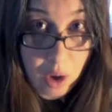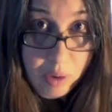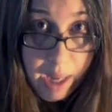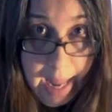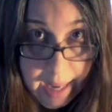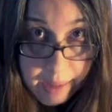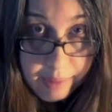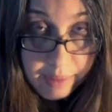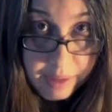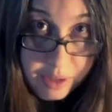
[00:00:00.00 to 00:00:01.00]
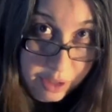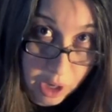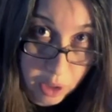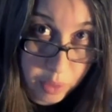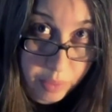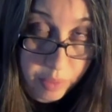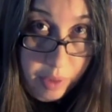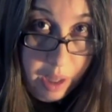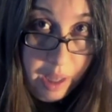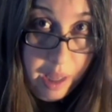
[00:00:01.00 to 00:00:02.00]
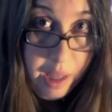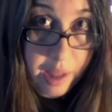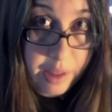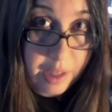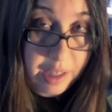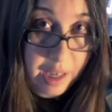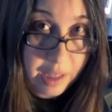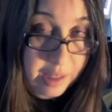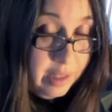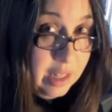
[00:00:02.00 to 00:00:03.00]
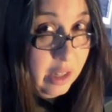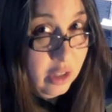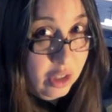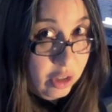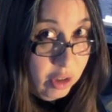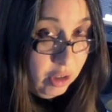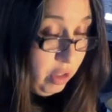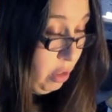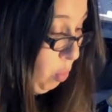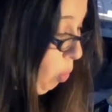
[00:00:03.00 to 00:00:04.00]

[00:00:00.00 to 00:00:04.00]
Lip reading: Okay, so the yeast and the sugar and the